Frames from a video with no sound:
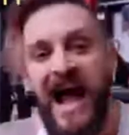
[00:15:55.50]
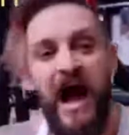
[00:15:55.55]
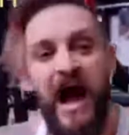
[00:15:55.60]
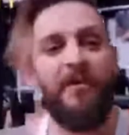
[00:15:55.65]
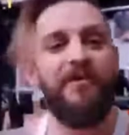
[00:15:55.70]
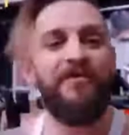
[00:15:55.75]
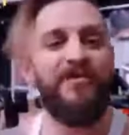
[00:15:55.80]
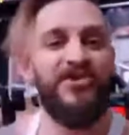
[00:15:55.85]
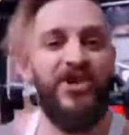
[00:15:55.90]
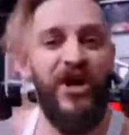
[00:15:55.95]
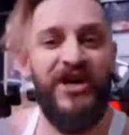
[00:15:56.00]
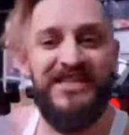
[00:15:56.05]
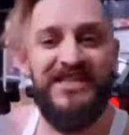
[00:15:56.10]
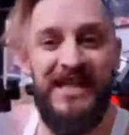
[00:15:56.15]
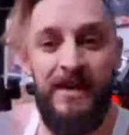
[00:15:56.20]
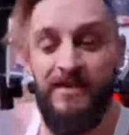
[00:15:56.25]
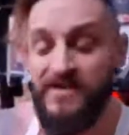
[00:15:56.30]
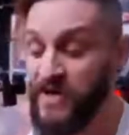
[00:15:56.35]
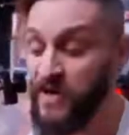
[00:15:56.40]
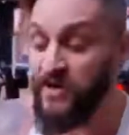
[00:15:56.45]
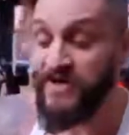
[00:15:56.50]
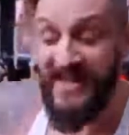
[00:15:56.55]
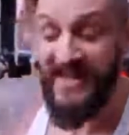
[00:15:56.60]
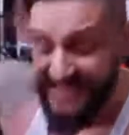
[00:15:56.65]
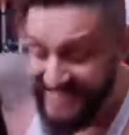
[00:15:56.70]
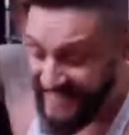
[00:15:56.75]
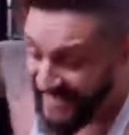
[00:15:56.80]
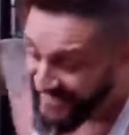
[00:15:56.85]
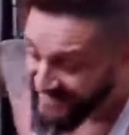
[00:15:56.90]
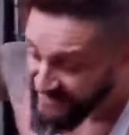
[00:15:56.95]
I hope you've enjoyed this episode. This
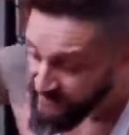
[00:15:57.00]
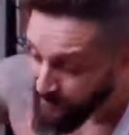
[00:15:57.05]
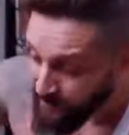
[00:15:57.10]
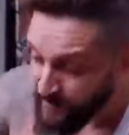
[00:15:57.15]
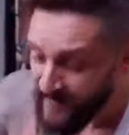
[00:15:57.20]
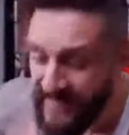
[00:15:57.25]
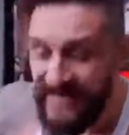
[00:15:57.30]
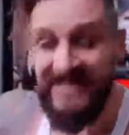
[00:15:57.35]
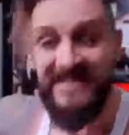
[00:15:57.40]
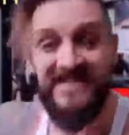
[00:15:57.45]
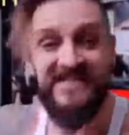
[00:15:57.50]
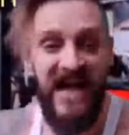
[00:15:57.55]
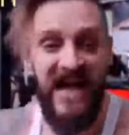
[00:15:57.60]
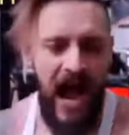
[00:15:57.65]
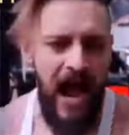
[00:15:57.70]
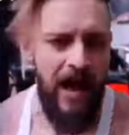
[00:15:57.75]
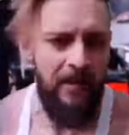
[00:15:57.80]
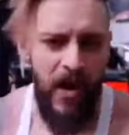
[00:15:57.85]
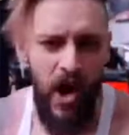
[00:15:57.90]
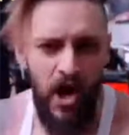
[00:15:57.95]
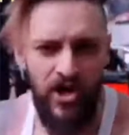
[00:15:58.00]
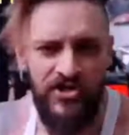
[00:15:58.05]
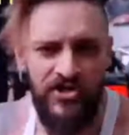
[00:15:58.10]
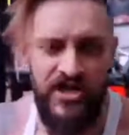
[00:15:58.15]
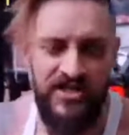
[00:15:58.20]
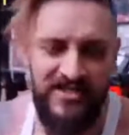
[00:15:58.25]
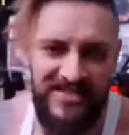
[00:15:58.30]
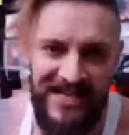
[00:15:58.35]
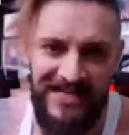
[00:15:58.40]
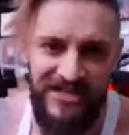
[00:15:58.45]
has been time under
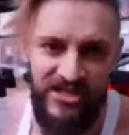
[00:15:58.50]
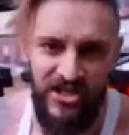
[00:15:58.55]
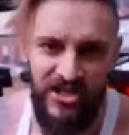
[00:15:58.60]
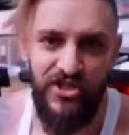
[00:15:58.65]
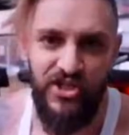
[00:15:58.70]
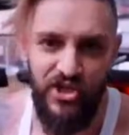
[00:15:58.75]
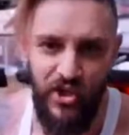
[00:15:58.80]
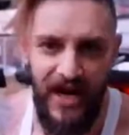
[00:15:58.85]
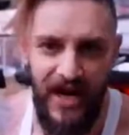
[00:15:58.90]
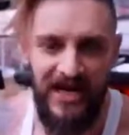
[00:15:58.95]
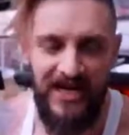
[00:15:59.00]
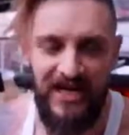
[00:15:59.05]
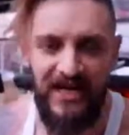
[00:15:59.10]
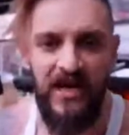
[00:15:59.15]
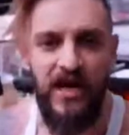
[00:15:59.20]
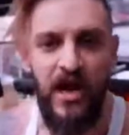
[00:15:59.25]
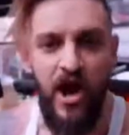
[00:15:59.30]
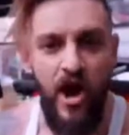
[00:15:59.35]
tension training.